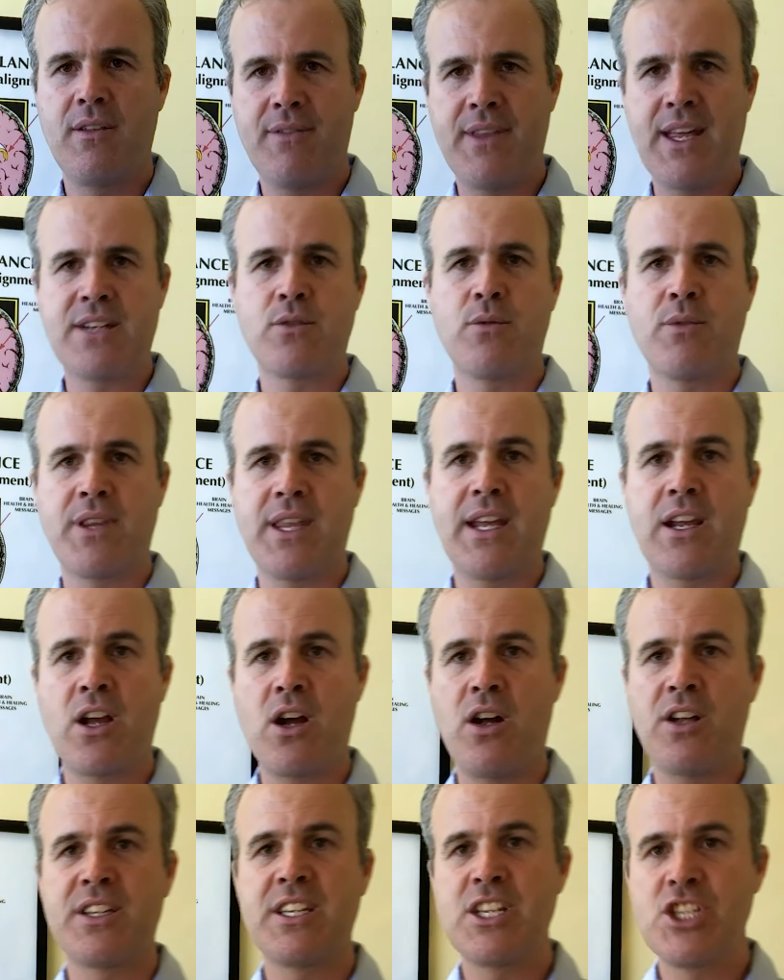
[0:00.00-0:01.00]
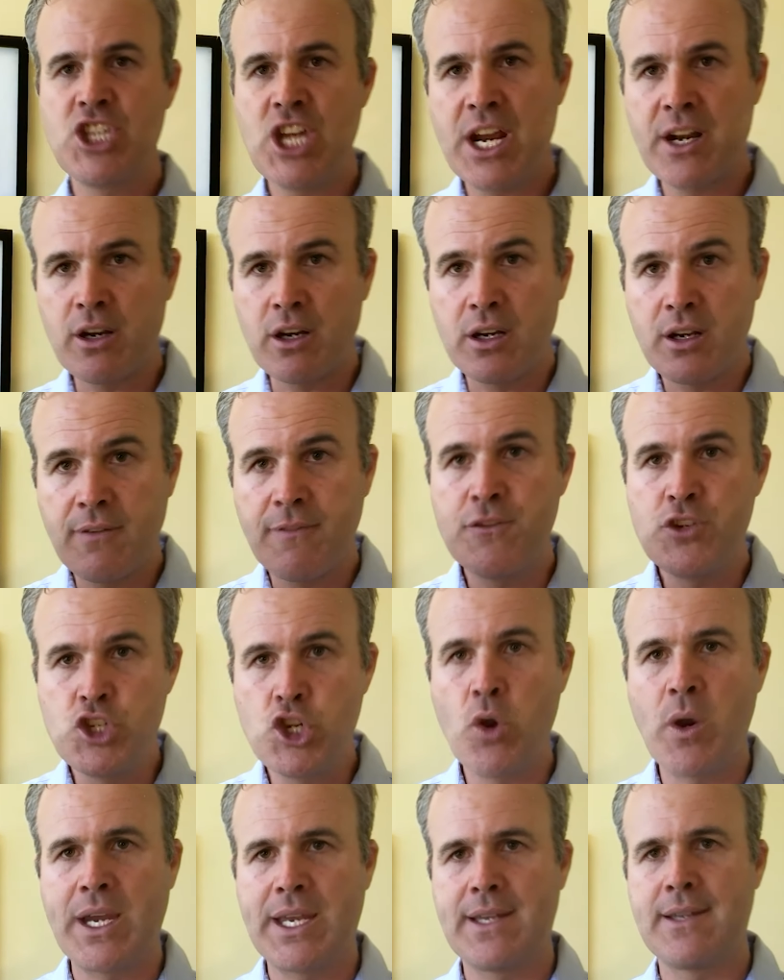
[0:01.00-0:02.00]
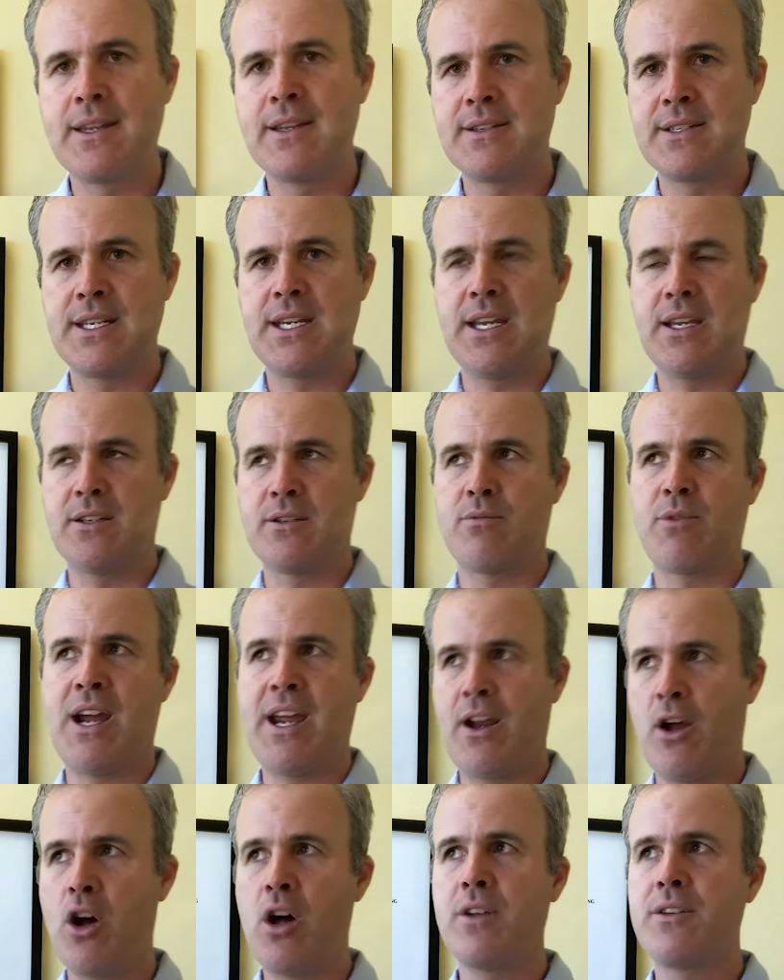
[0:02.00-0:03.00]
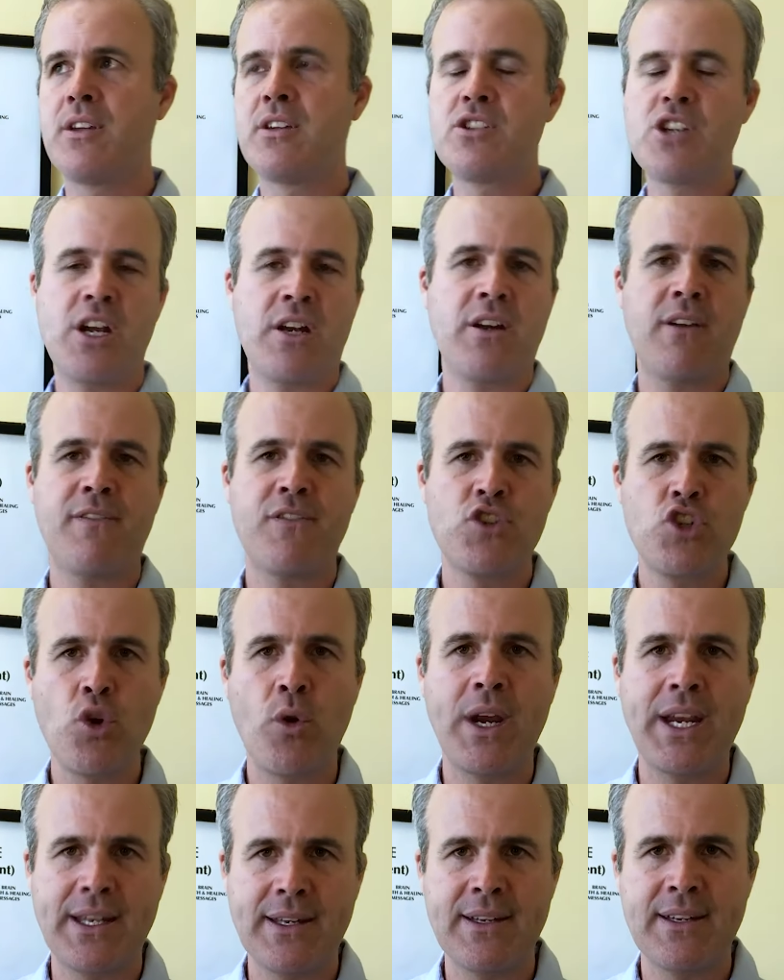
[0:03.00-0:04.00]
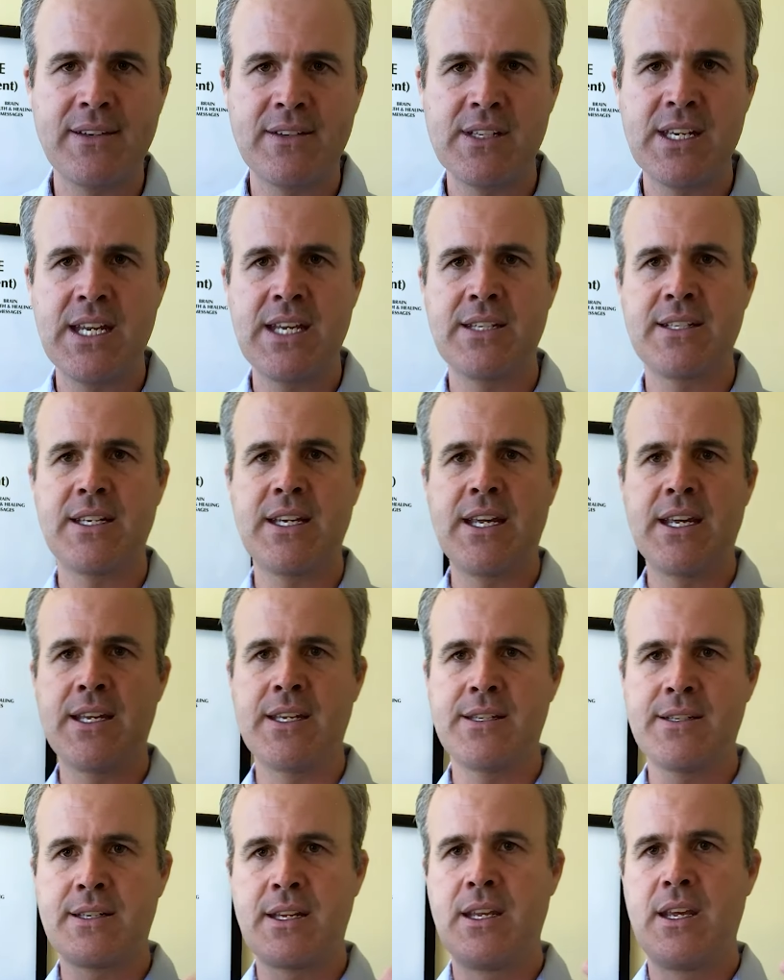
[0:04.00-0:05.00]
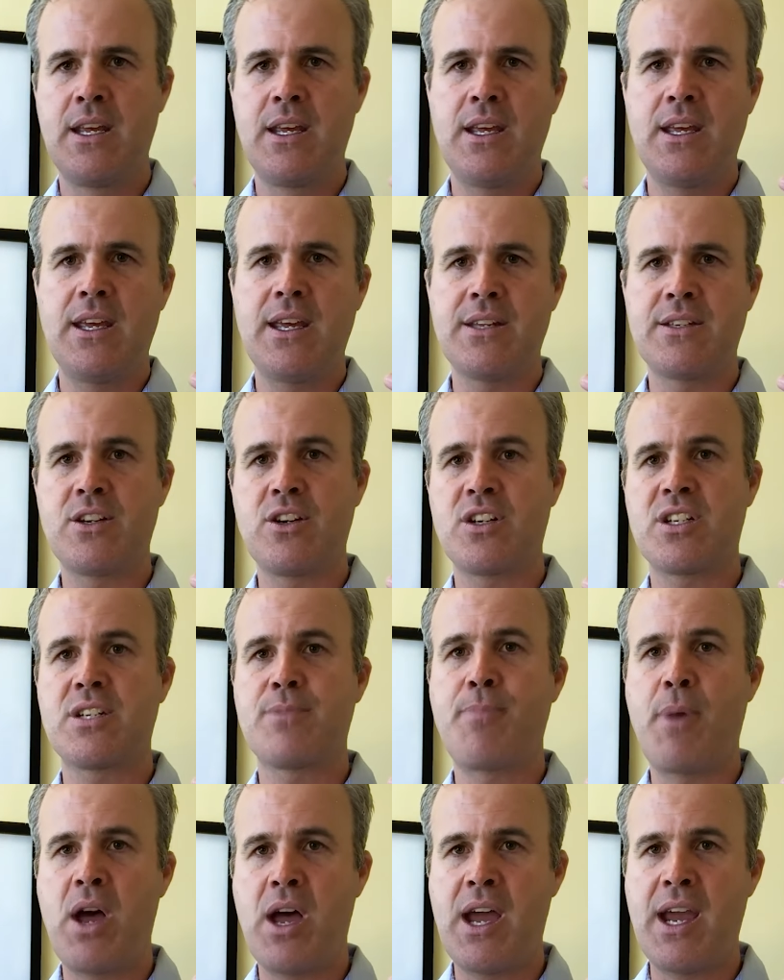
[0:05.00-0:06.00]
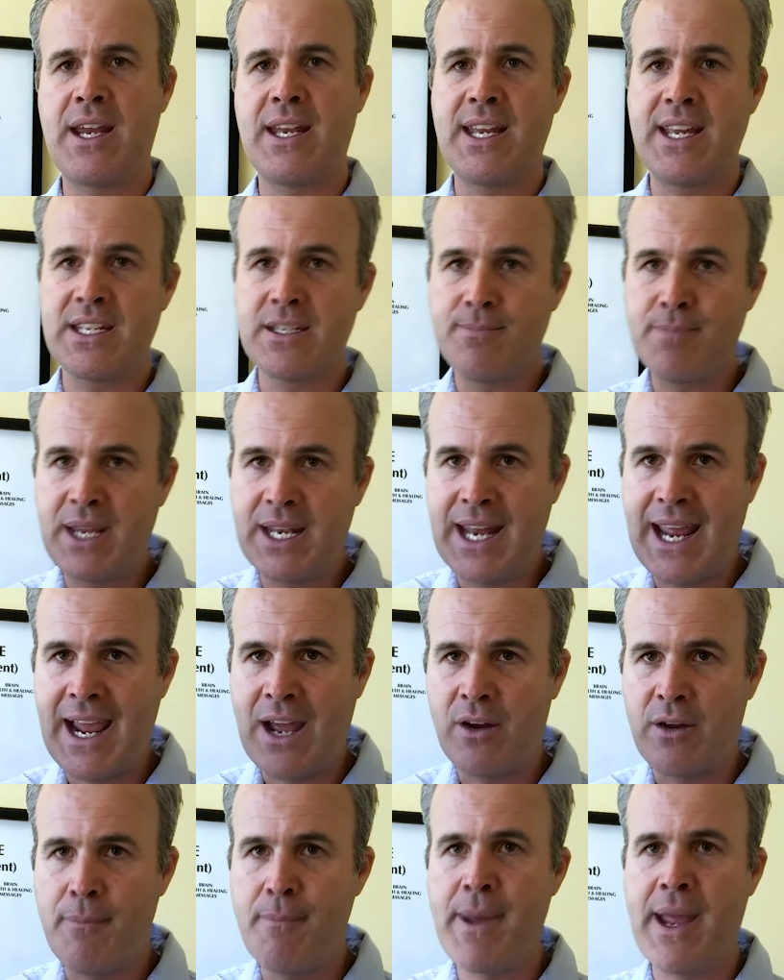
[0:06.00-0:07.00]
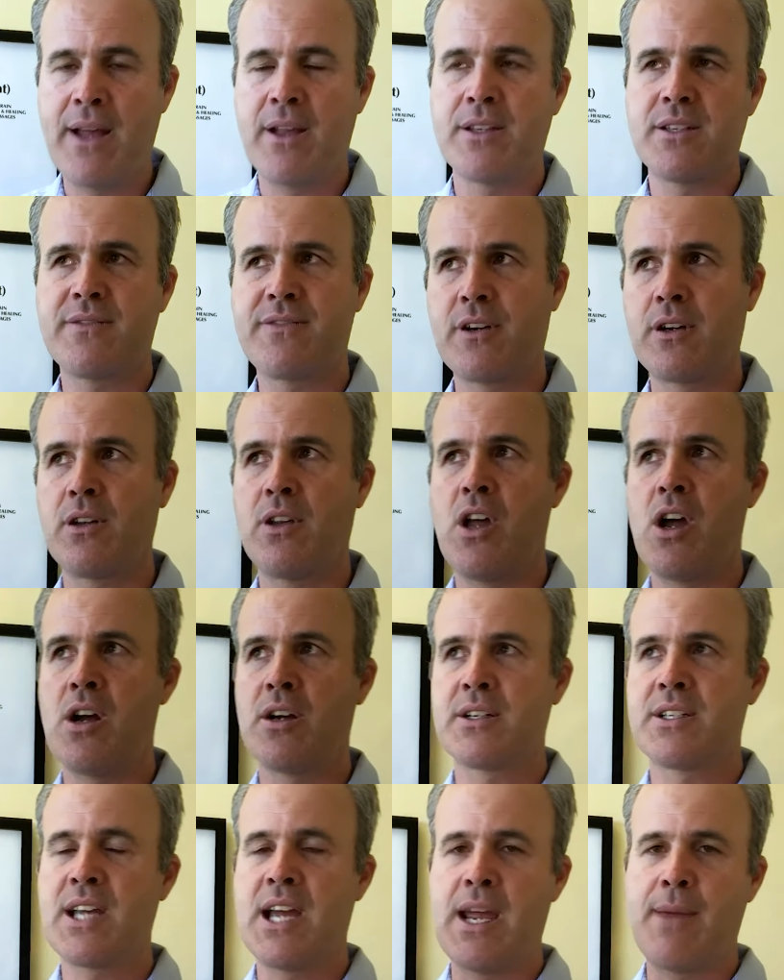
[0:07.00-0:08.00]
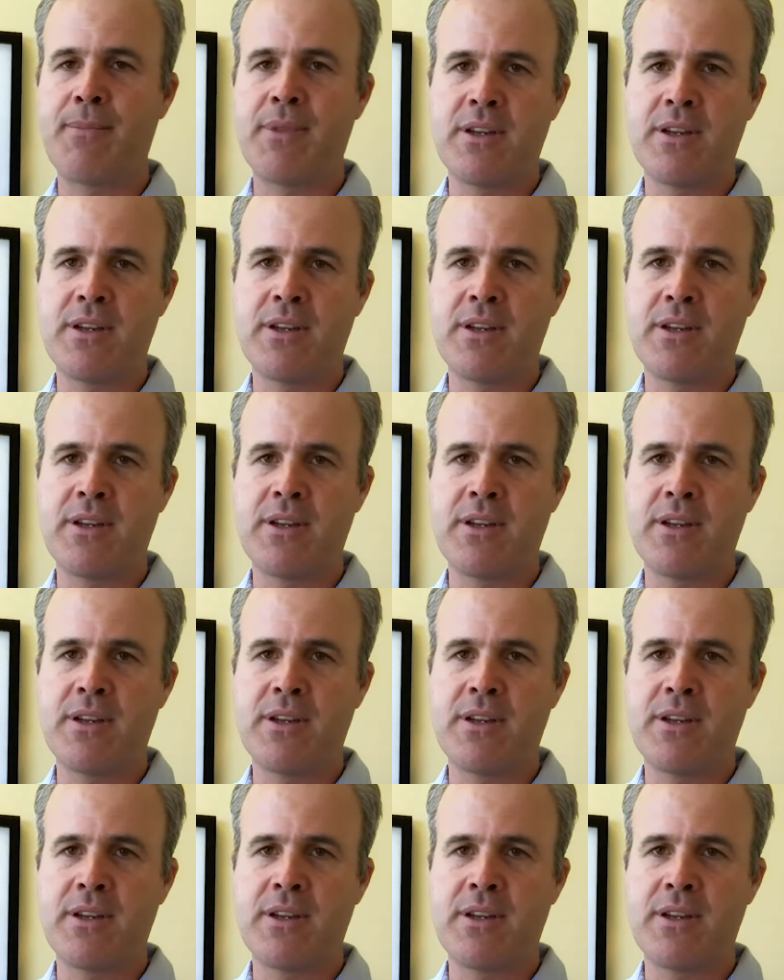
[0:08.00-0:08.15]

That's what they call degenerative joint disease, right? All degenerative joint disease is your spine has been out of balance for a long time